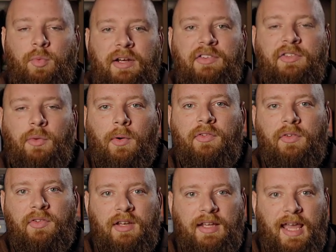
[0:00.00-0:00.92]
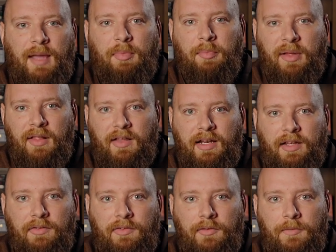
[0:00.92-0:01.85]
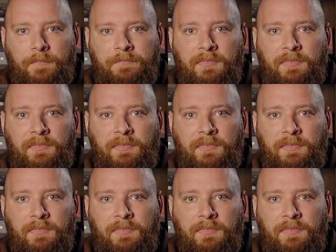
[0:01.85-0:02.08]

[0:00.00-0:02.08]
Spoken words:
resources and capabilities.